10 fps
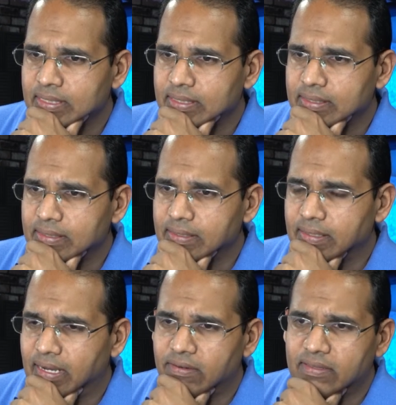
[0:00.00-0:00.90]

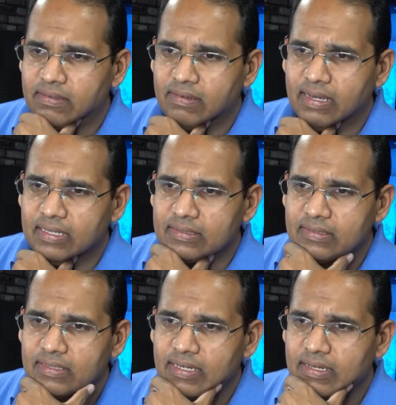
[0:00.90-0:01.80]
I don't think you guys
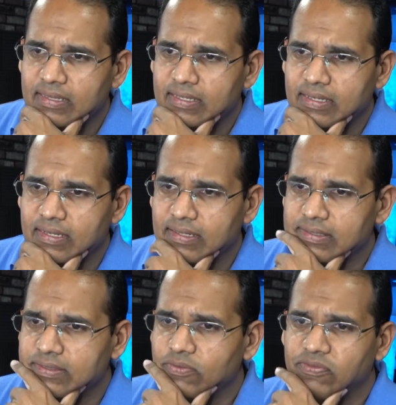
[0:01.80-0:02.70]
need anything
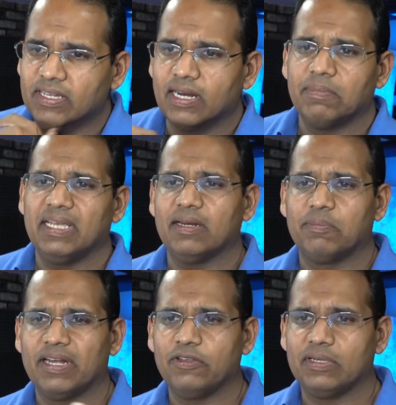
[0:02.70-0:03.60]
else. Don't forget, I'm making a
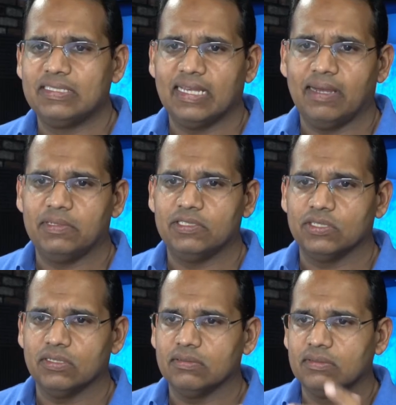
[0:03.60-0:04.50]
brand new exam
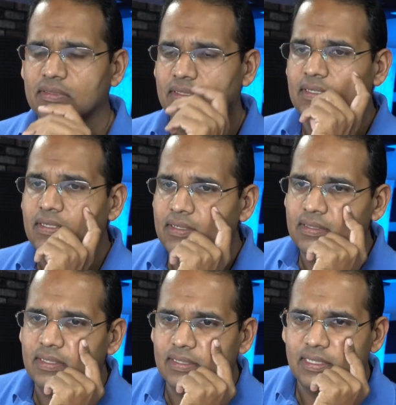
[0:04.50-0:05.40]
engine.
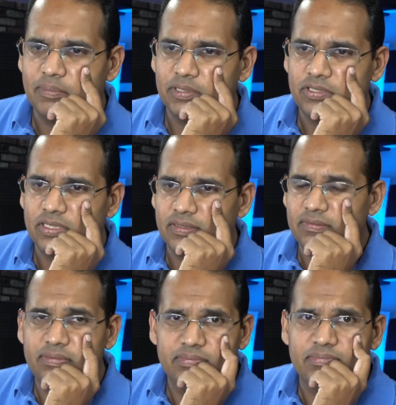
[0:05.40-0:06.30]
I did a bunch
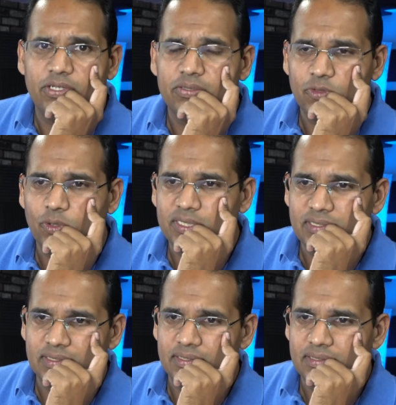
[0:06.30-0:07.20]
of good
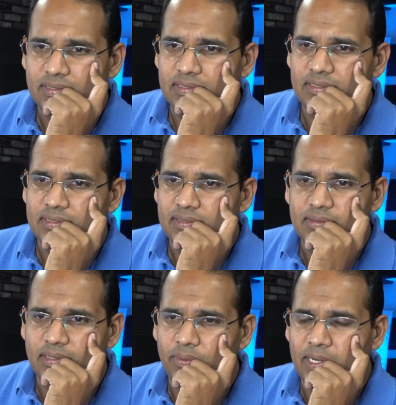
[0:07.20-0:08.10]
questions a while